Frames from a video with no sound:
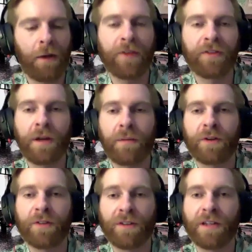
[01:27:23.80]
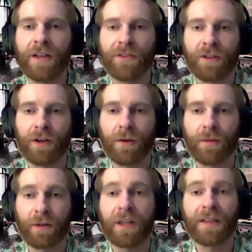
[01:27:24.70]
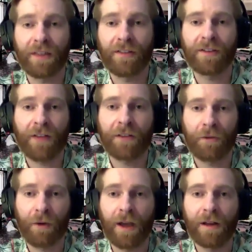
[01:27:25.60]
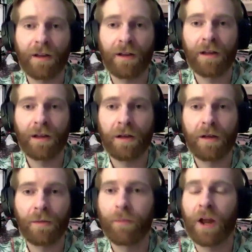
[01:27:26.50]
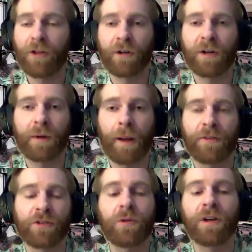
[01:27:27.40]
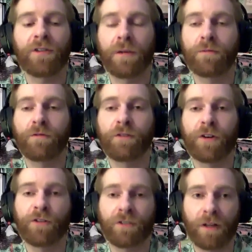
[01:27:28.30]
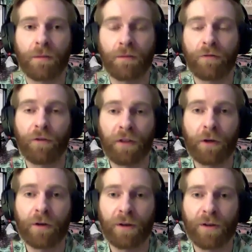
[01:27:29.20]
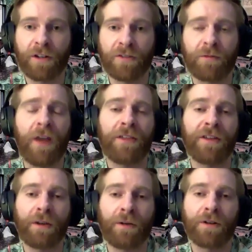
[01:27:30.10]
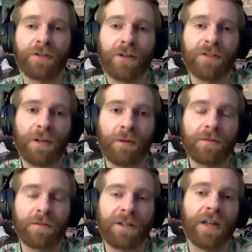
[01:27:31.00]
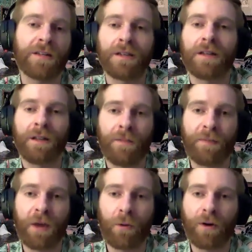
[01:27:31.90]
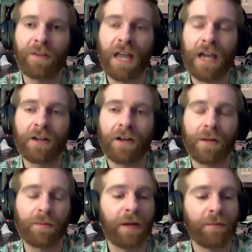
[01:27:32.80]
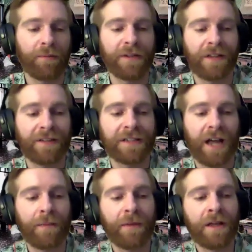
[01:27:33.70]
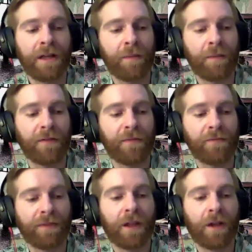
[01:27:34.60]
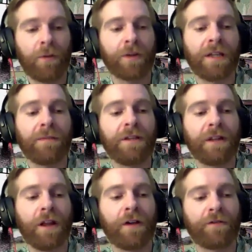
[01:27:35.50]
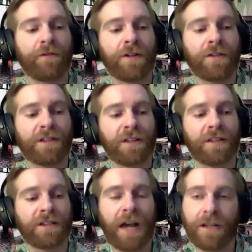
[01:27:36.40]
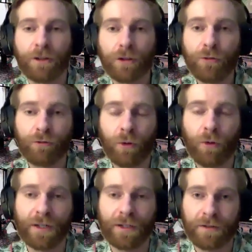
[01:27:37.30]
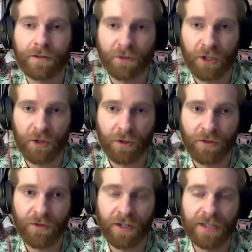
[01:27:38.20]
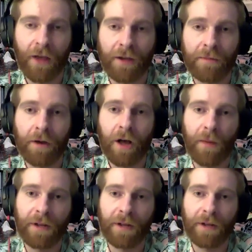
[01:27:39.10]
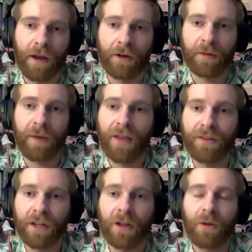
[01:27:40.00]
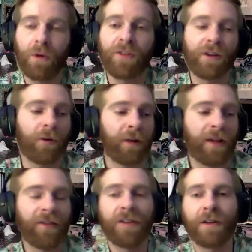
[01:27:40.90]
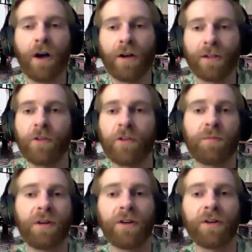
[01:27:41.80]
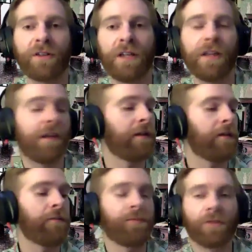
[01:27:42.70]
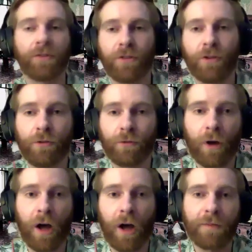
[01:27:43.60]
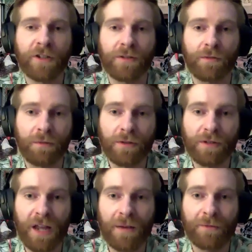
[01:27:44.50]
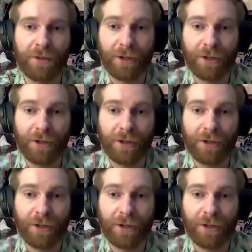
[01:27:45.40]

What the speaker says: wasn't in prison yet, though. But yeah, that's exactly right. Yeah. But I just wanted to bring up this quick thing first before they go in prison, because why they think they were associated was because they hadn't gone in prison at the time. But what led me there first is this guy Lou Royce, who works for the Italian mob in a minor capacity, was arrested on conspiracy to rob this museum, the